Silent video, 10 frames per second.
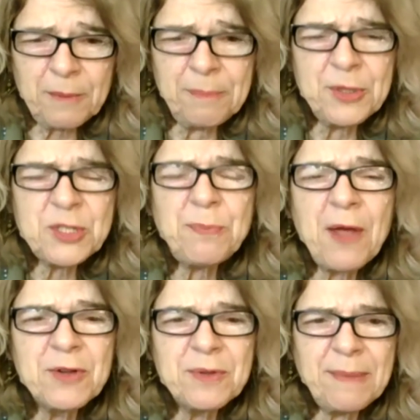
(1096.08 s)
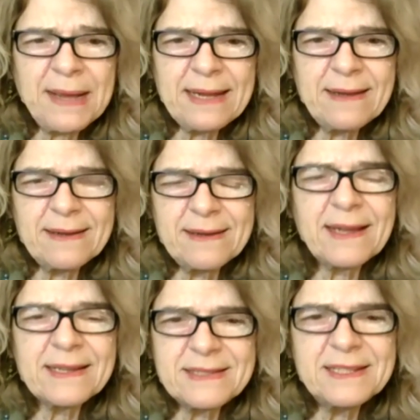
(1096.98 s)
postponed by
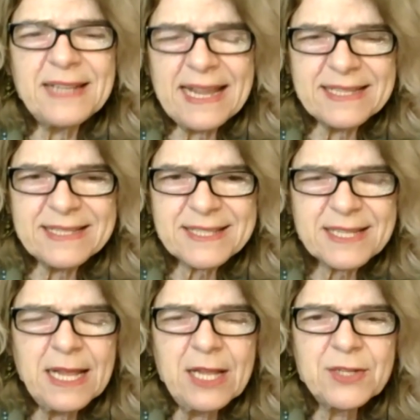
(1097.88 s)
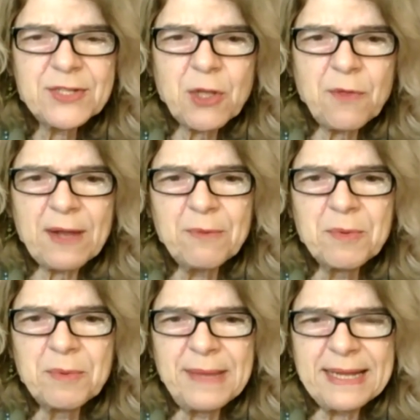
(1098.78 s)
90 days. So that
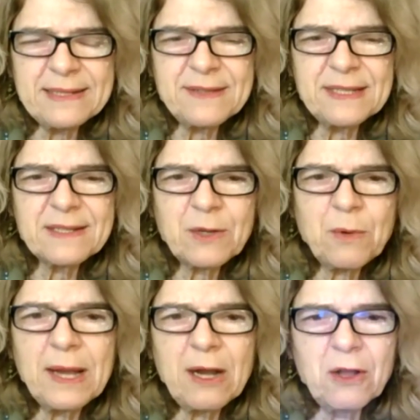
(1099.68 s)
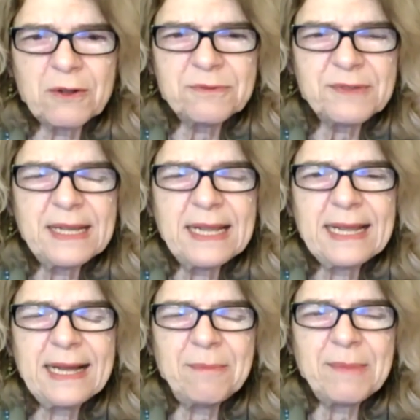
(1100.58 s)
rumor meant that quite a lot of
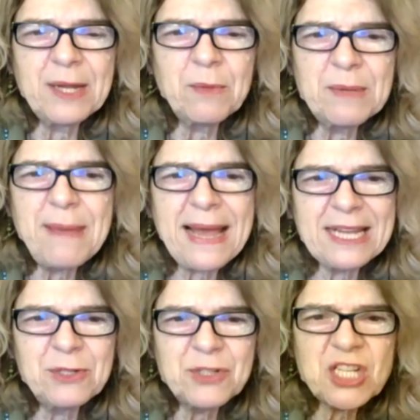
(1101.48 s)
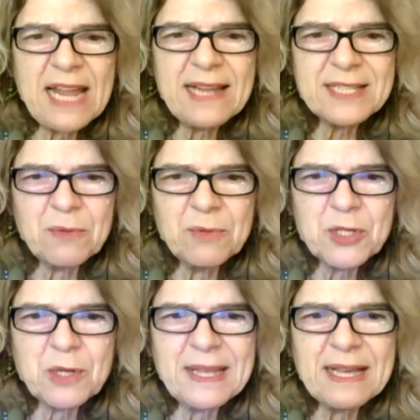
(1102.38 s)
money went back into shares, and we
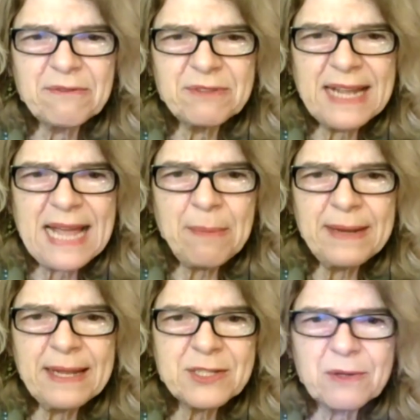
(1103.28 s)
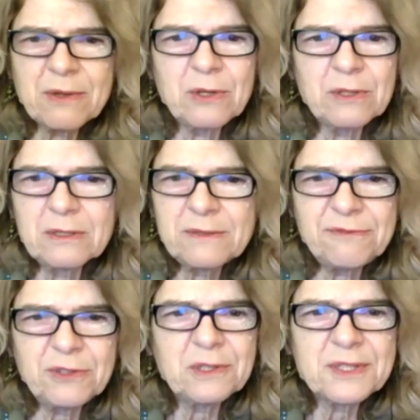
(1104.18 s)
saw recovery happening. So gold
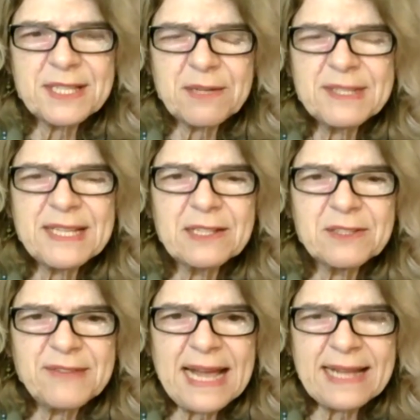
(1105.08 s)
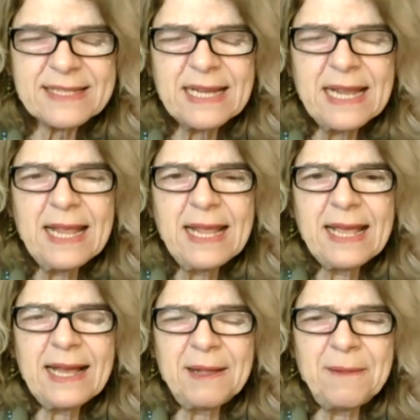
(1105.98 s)
falls as a result of that.
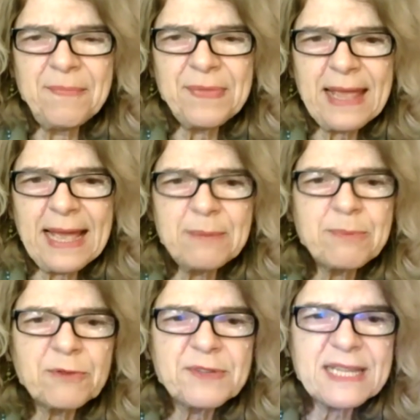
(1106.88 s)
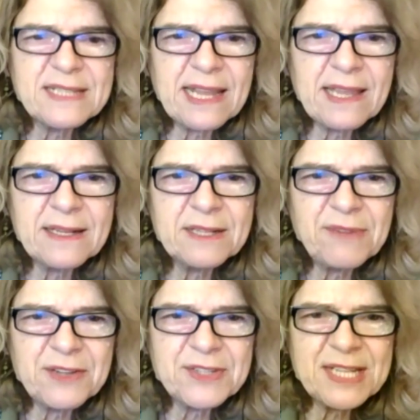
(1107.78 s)
And profits are taken at
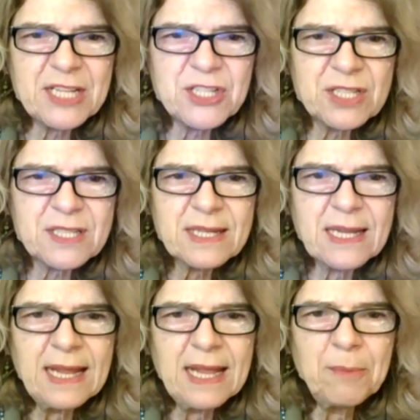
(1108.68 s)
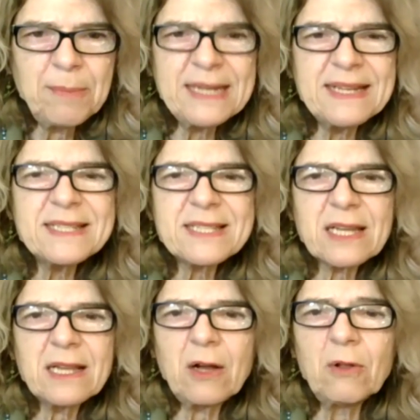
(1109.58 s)
various stages. But it
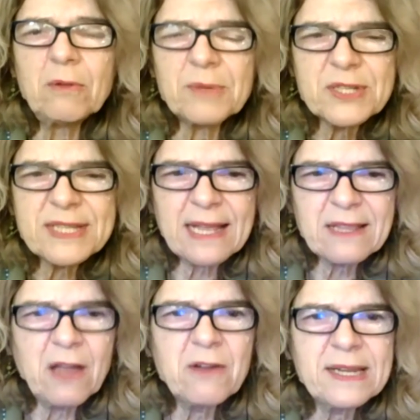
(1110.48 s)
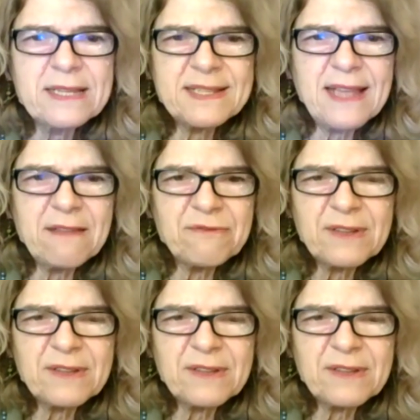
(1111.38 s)
is almost like the only safe